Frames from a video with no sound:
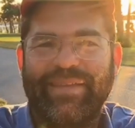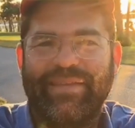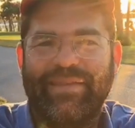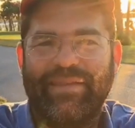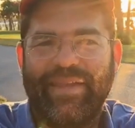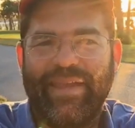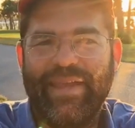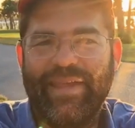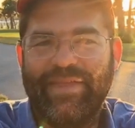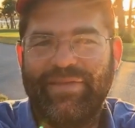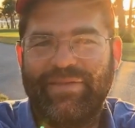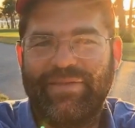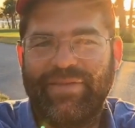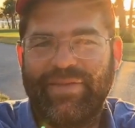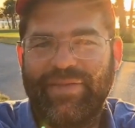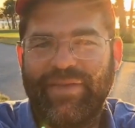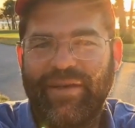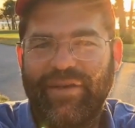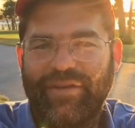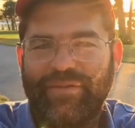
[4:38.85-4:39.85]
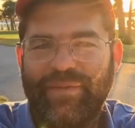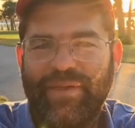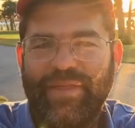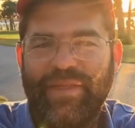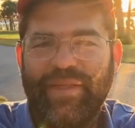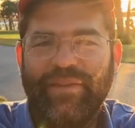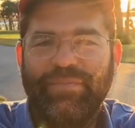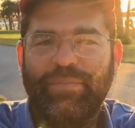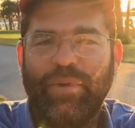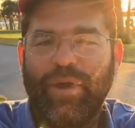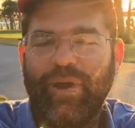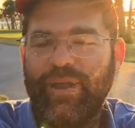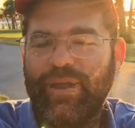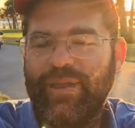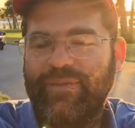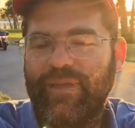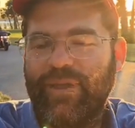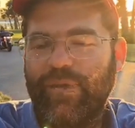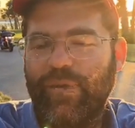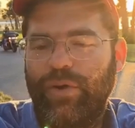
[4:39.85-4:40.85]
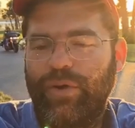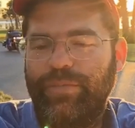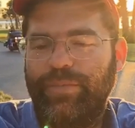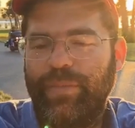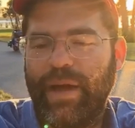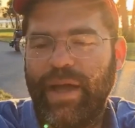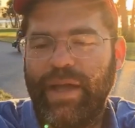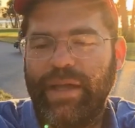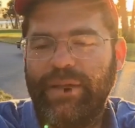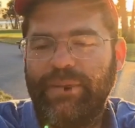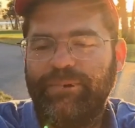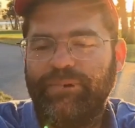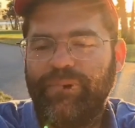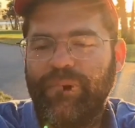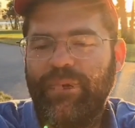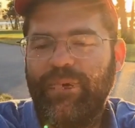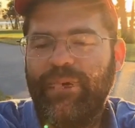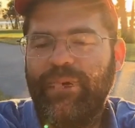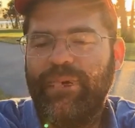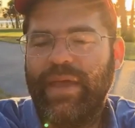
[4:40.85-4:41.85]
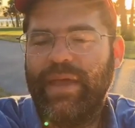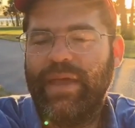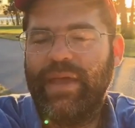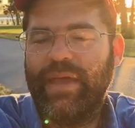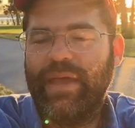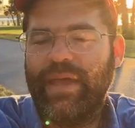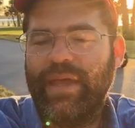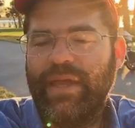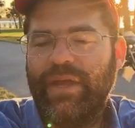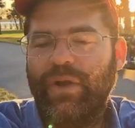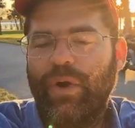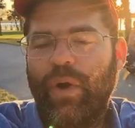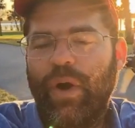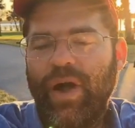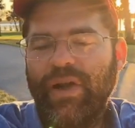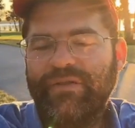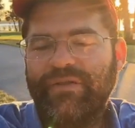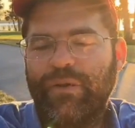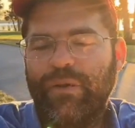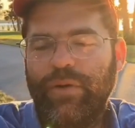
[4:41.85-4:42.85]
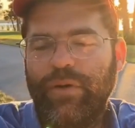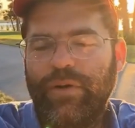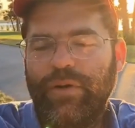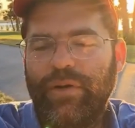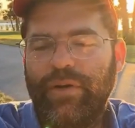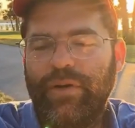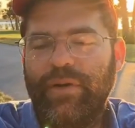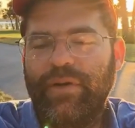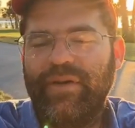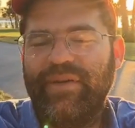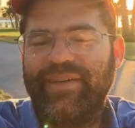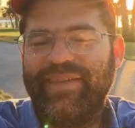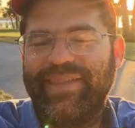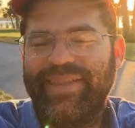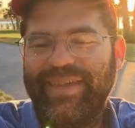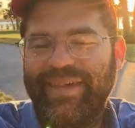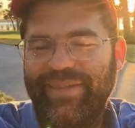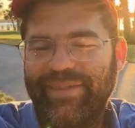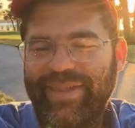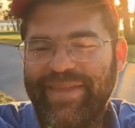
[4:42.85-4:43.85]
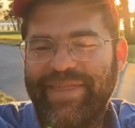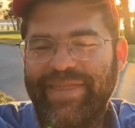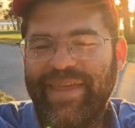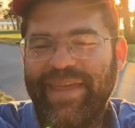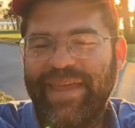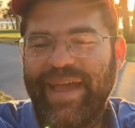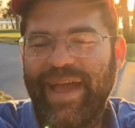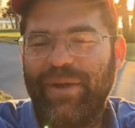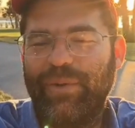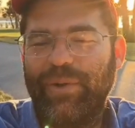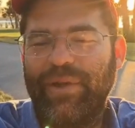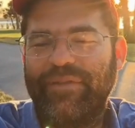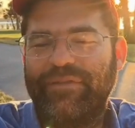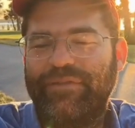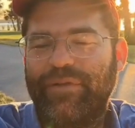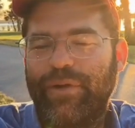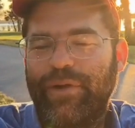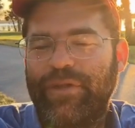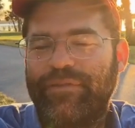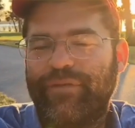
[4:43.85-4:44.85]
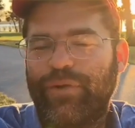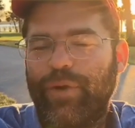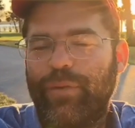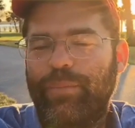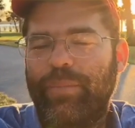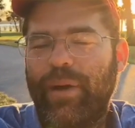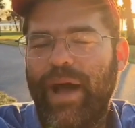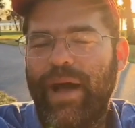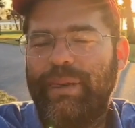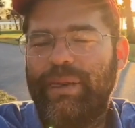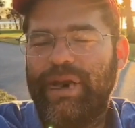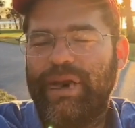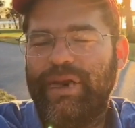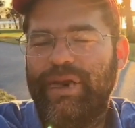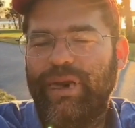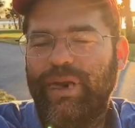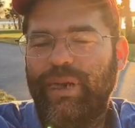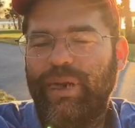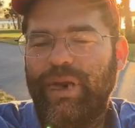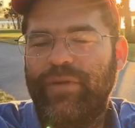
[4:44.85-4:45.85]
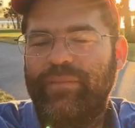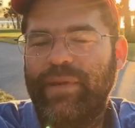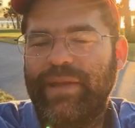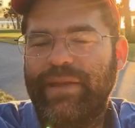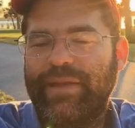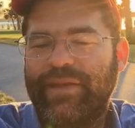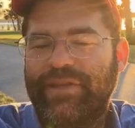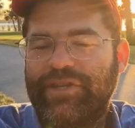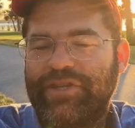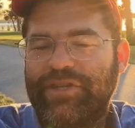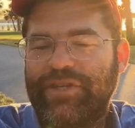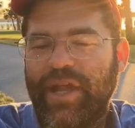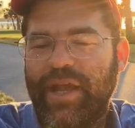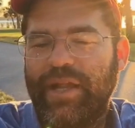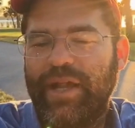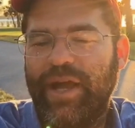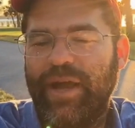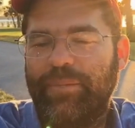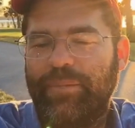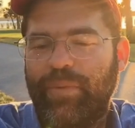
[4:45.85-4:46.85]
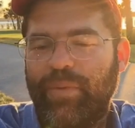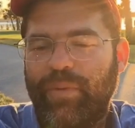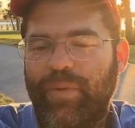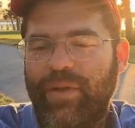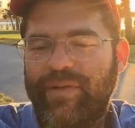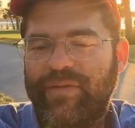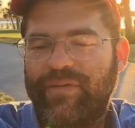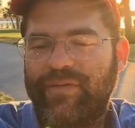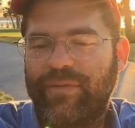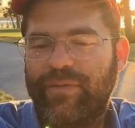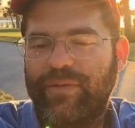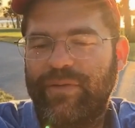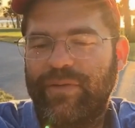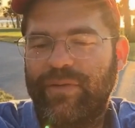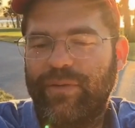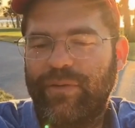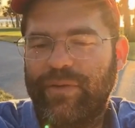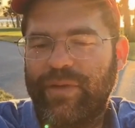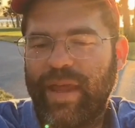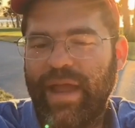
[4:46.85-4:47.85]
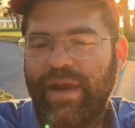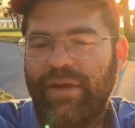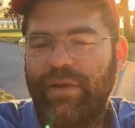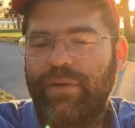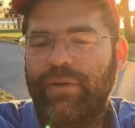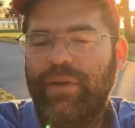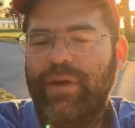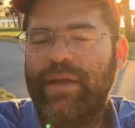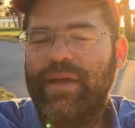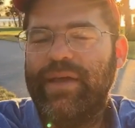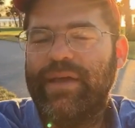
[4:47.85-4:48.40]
Keith tells me this part is a gold mine. In law school, the only thing I would have voted for Obama to do would have been to shut up, one student told Garrow.